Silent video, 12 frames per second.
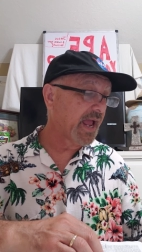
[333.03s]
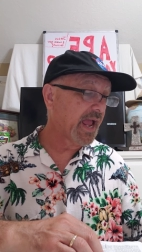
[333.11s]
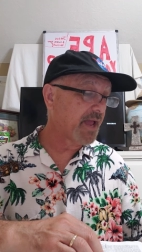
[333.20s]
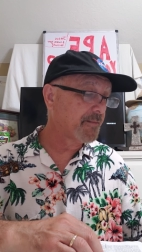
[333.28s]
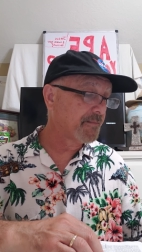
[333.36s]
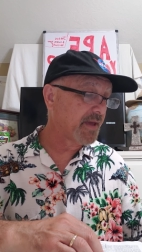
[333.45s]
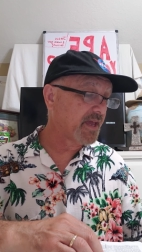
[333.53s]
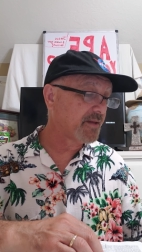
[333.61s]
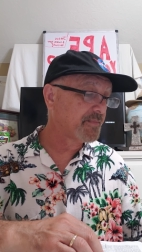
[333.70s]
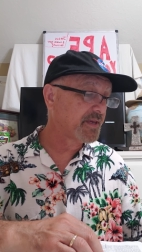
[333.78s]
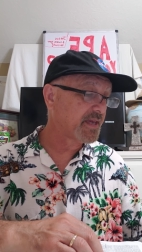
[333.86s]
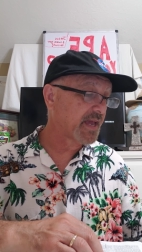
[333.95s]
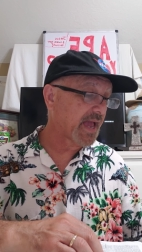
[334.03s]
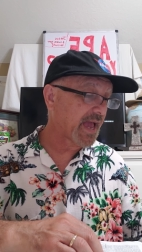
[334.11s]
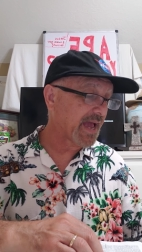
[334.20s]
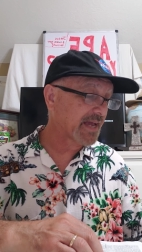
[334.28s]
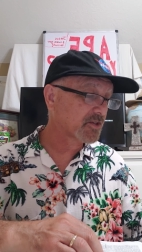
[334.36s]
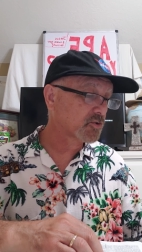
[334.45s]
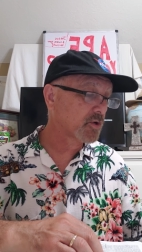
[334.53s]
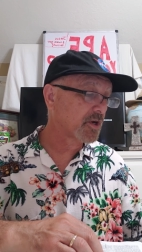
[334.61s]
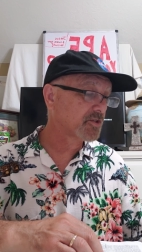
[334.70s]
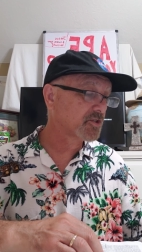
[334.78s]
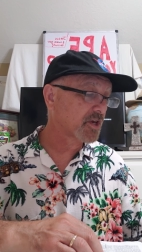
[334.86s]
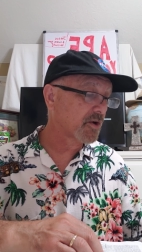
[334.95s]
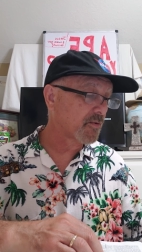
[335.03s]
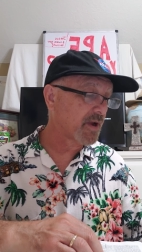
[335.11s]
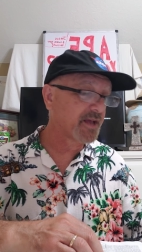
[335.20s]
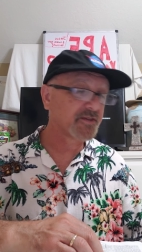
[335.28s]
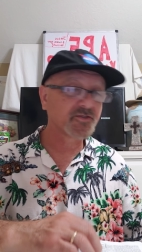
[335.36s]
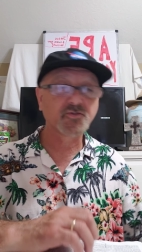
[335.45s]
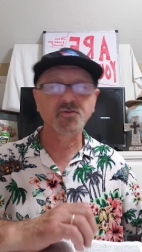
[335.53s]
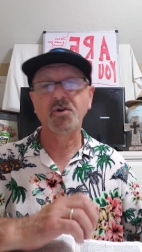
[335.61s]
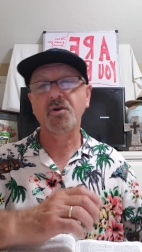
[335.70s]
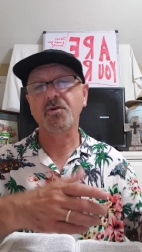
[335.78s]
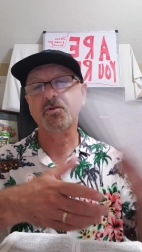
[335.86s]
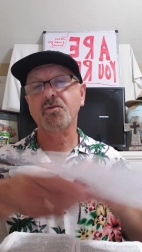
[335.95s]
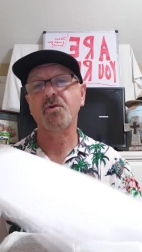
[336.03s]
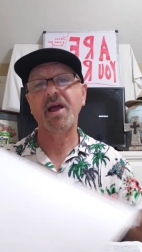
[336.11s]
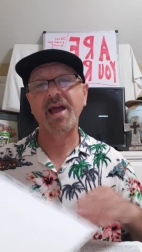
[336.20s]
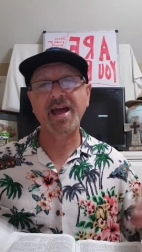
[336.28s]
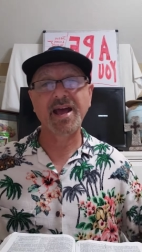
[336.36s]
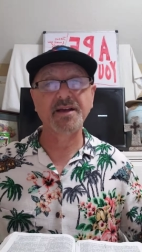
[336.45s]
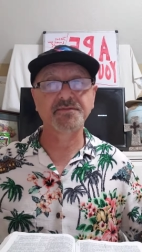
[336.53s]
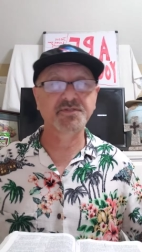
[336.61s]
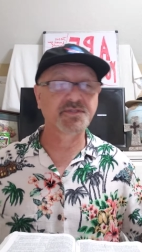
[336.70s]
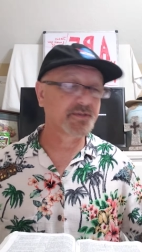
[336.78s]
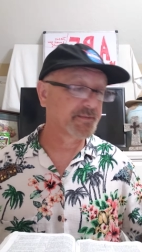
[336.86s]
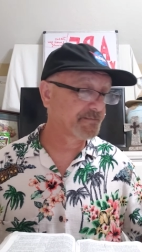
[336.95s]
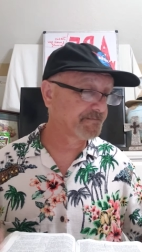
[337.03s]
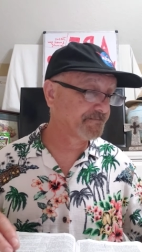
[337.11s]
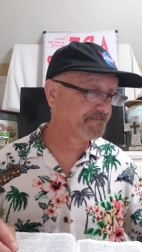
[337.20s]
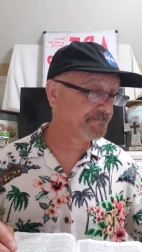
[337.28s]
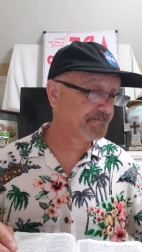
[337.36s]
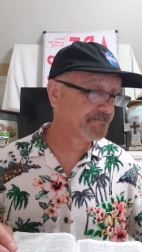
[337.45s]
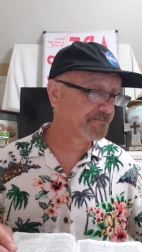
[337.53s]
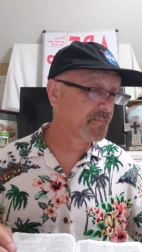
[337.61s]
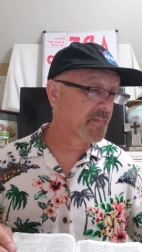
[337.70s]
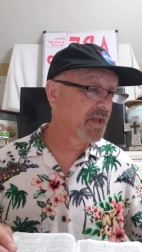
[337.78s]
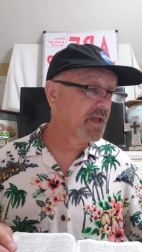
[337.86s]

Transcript: it may be extraterrestrial crafts. Mm.